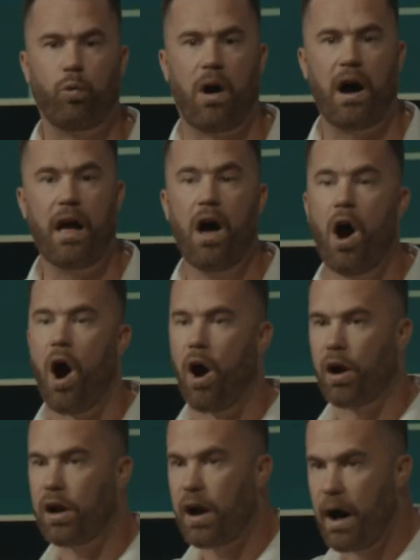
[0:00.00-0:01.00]
what?
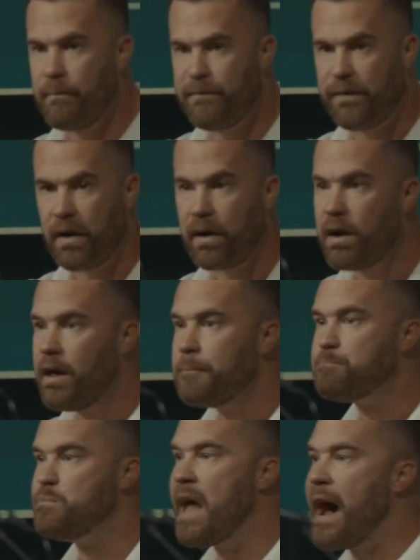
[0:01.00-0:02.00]
Our comfort,
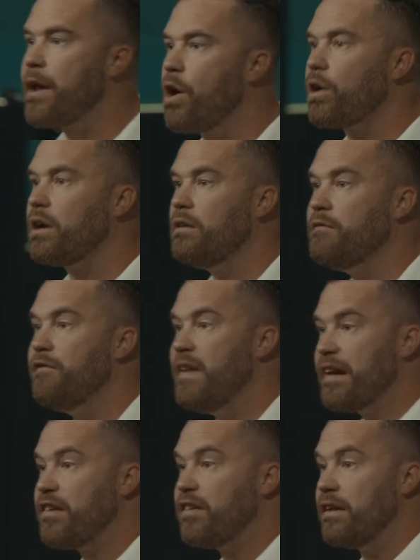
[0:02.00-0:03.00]
not our
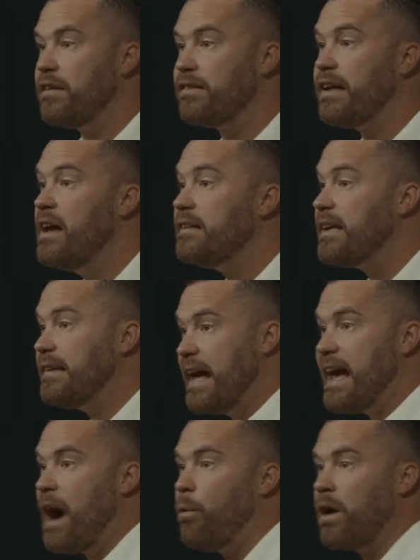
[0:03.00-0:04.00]
convictions.
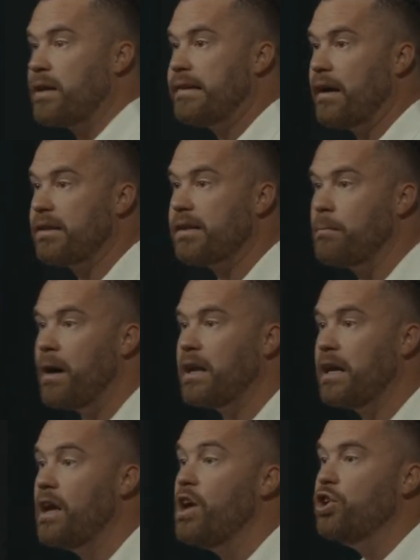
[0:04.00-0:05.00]
Today, I want to tell
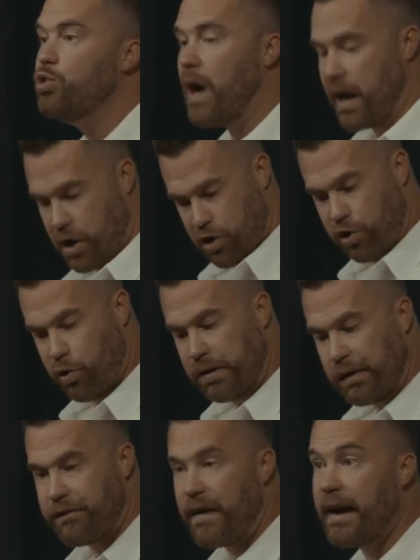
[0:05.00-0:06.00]
somebody, you got to
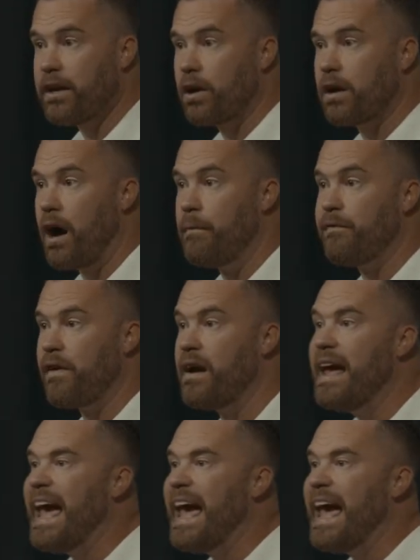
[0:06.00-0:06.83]
crucify your comfort